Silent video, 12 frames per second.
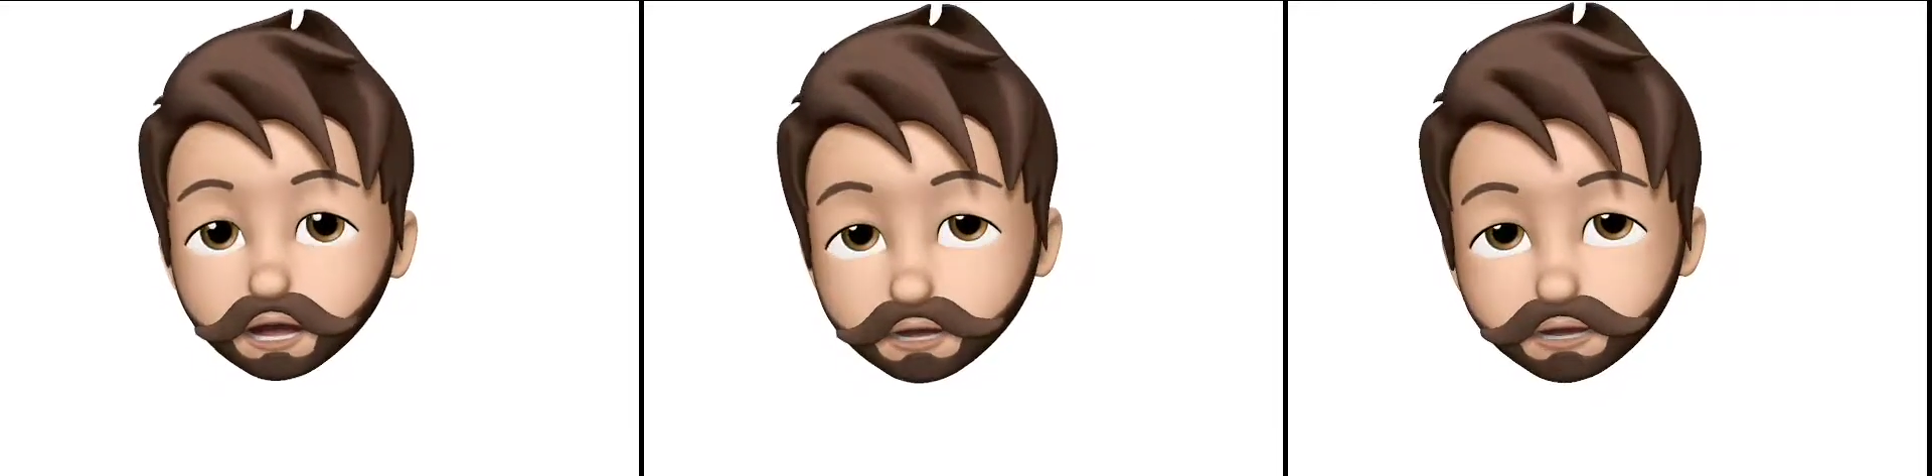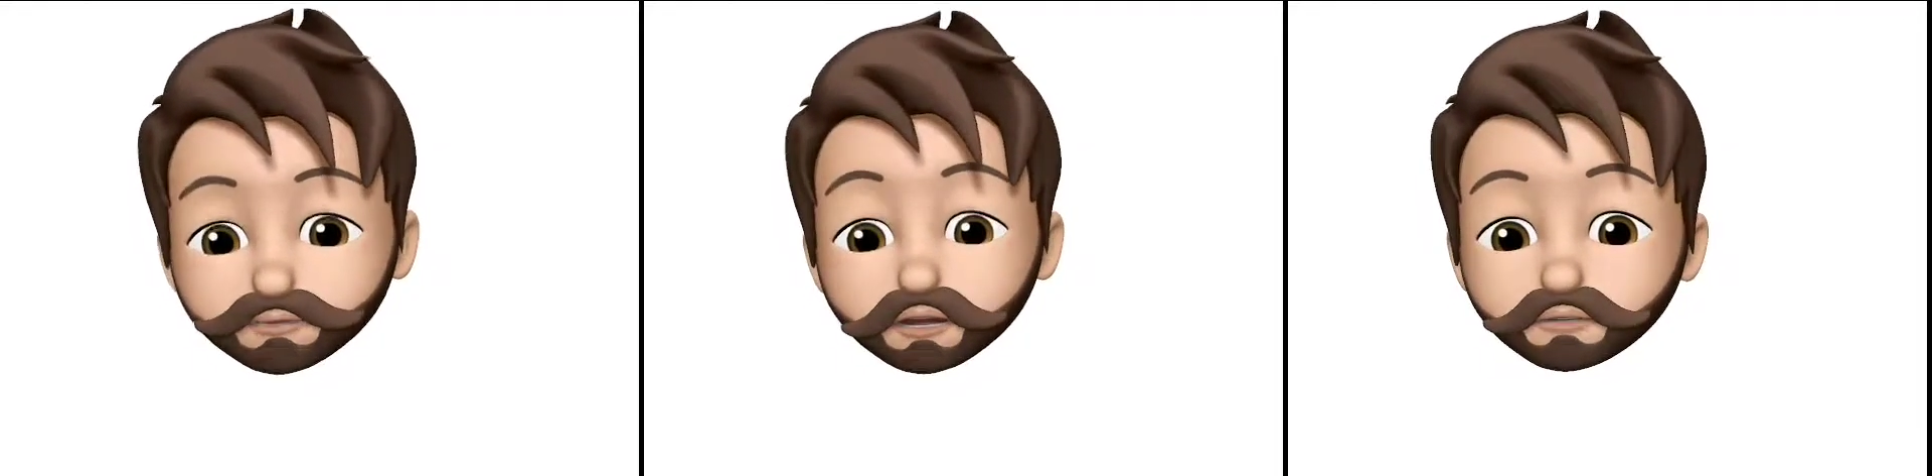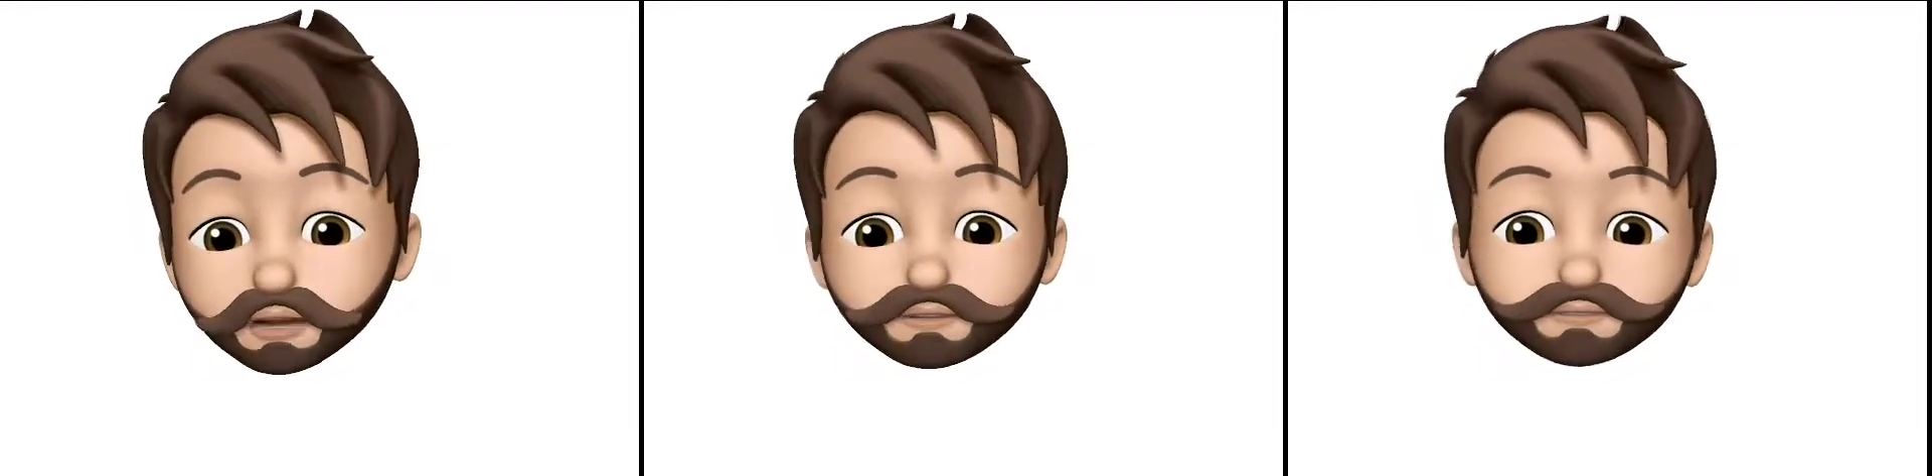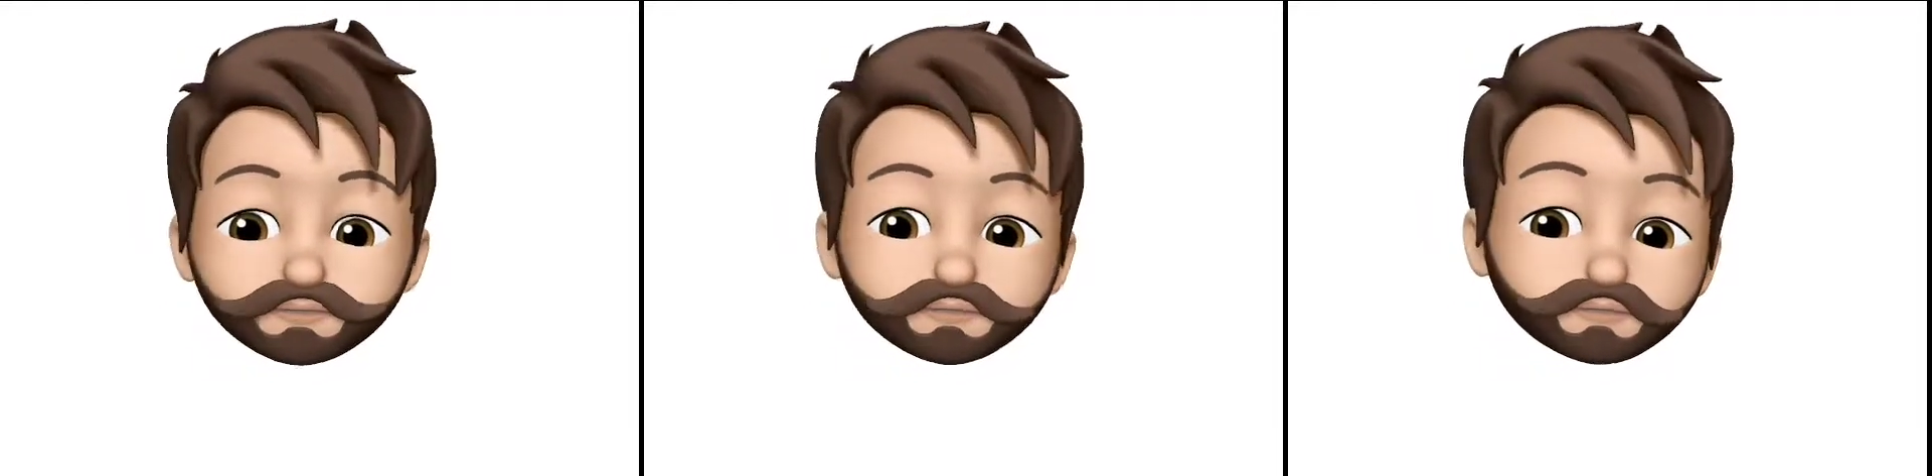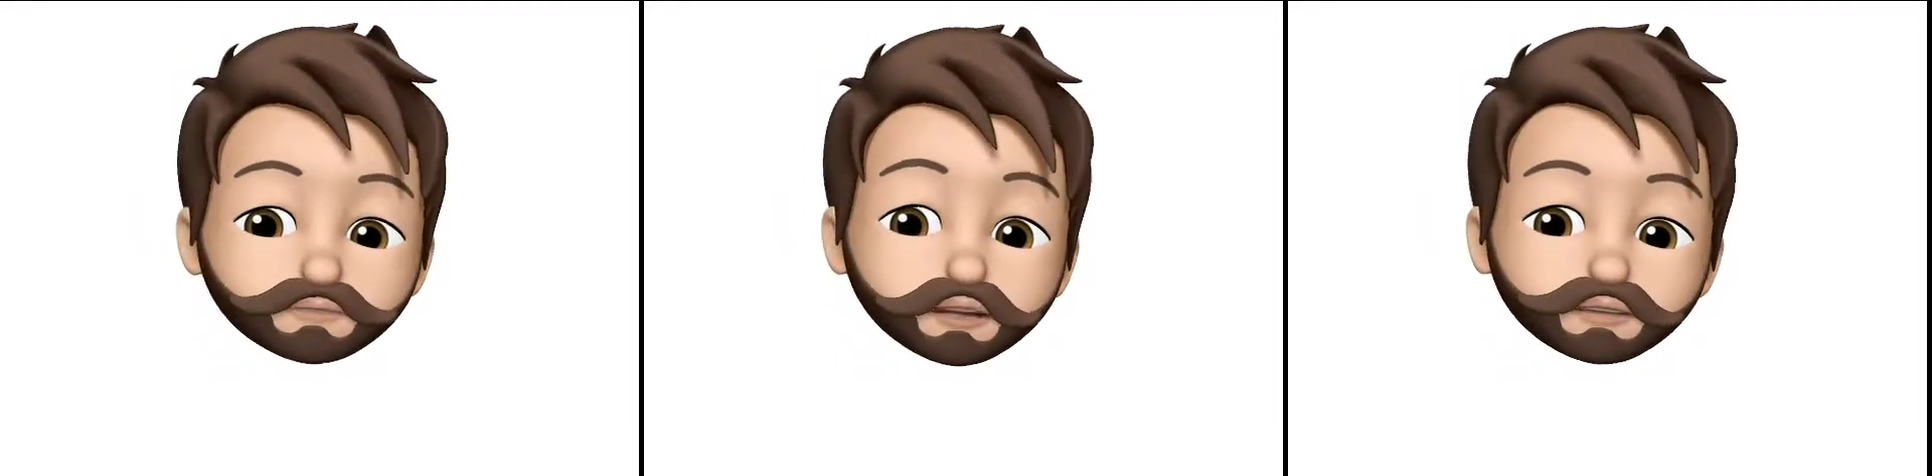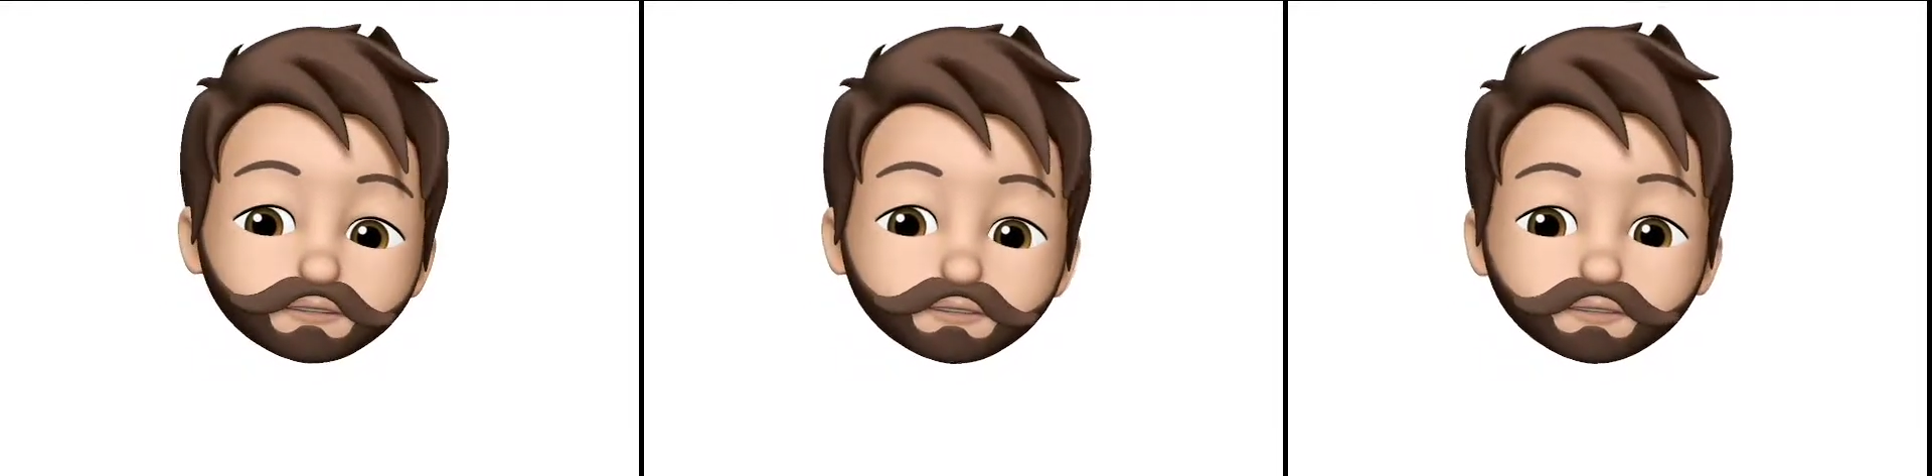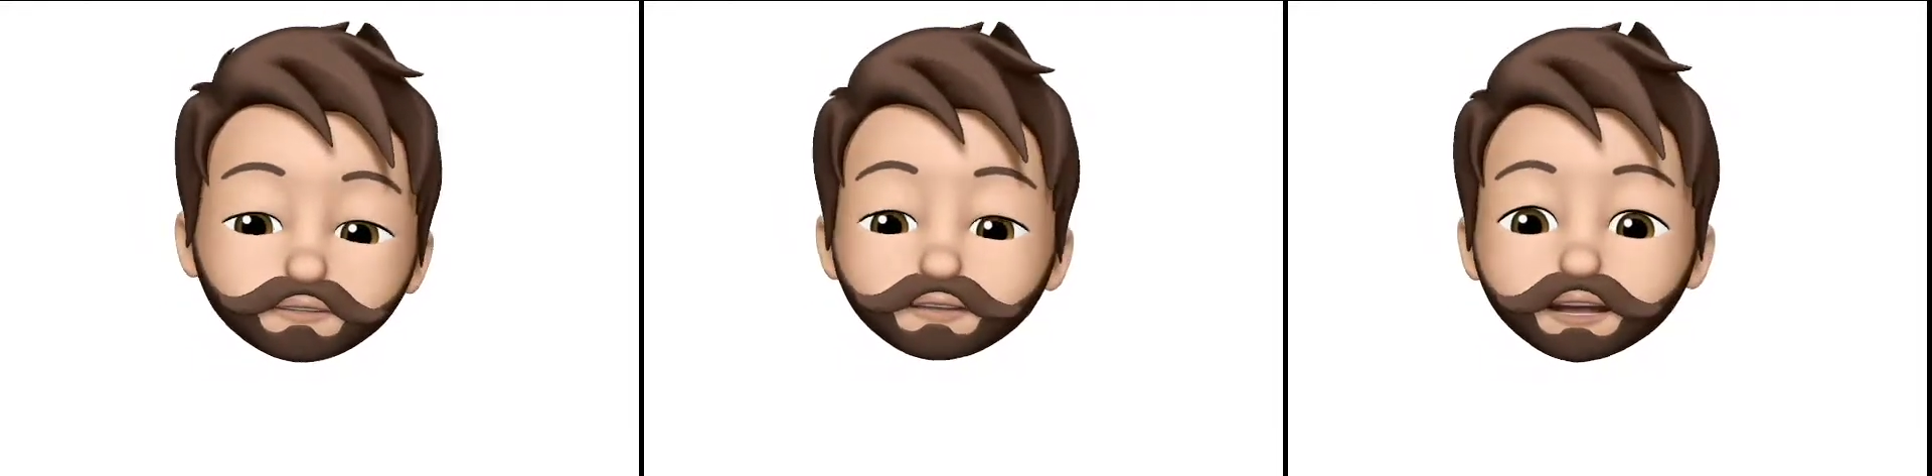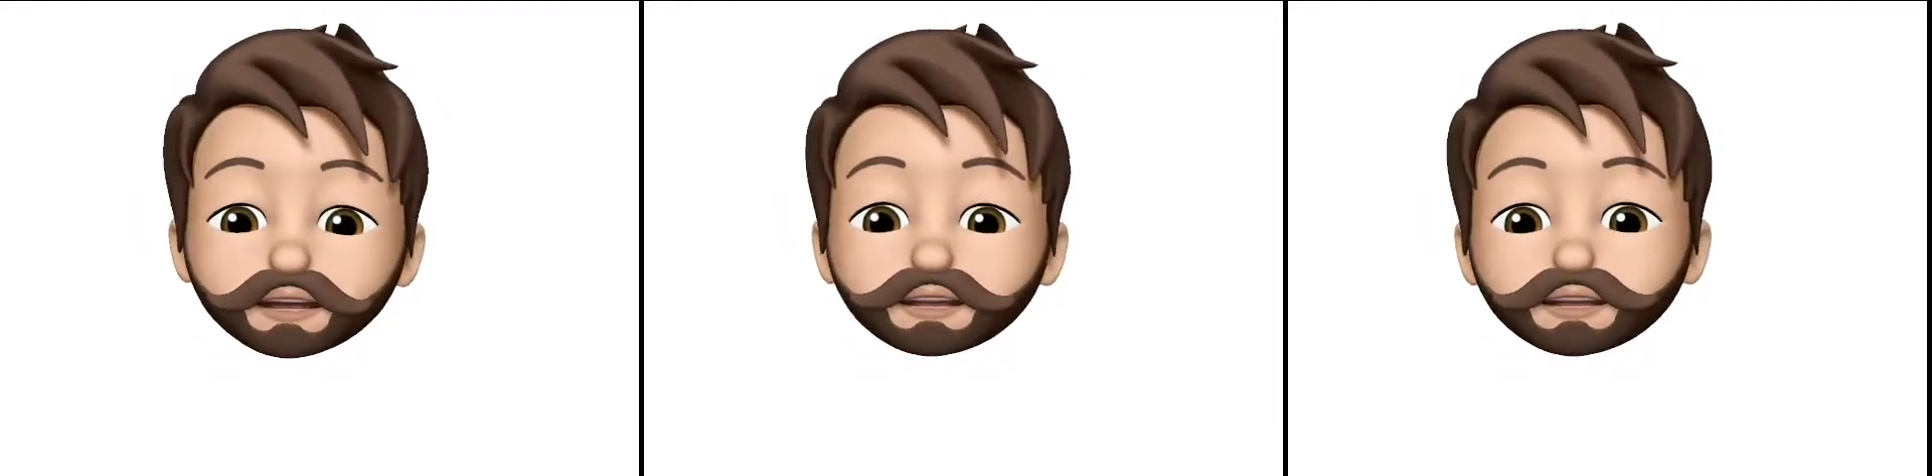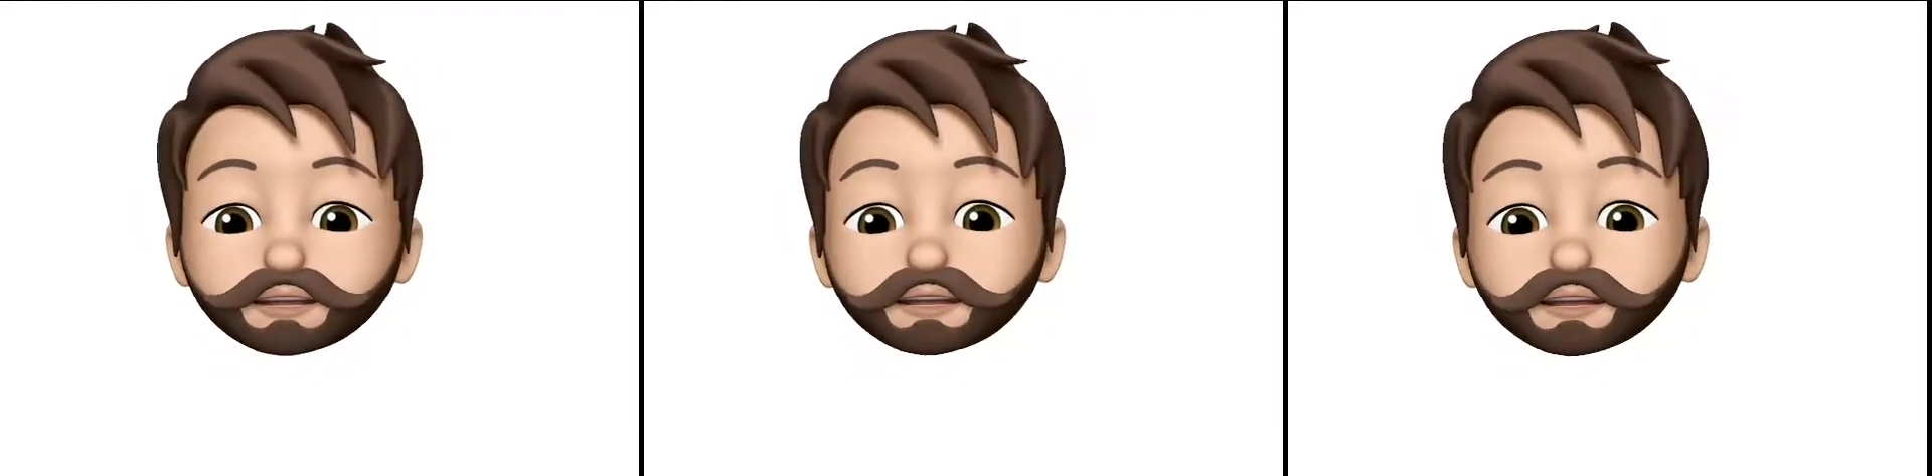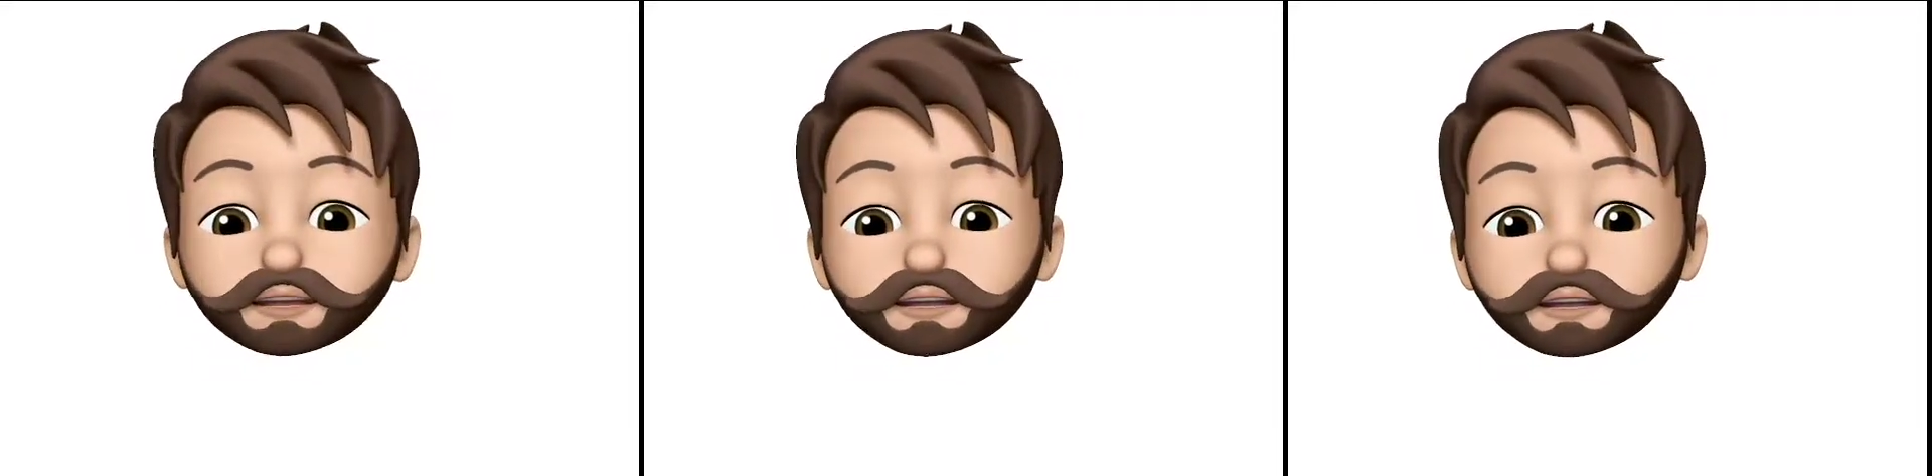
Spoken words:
Hi everyone. Today